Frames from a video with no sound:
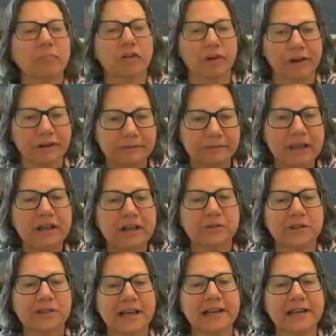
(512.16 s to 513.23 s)
okay. So
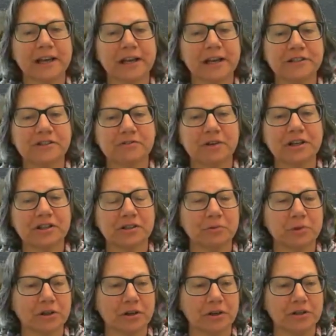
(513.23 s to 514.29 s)
it's like a construction
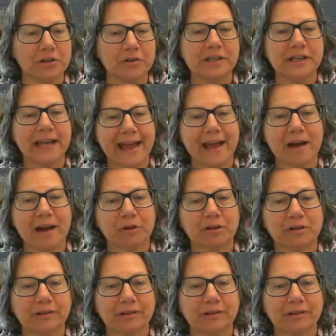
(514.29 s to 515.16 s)
worker using a hammer.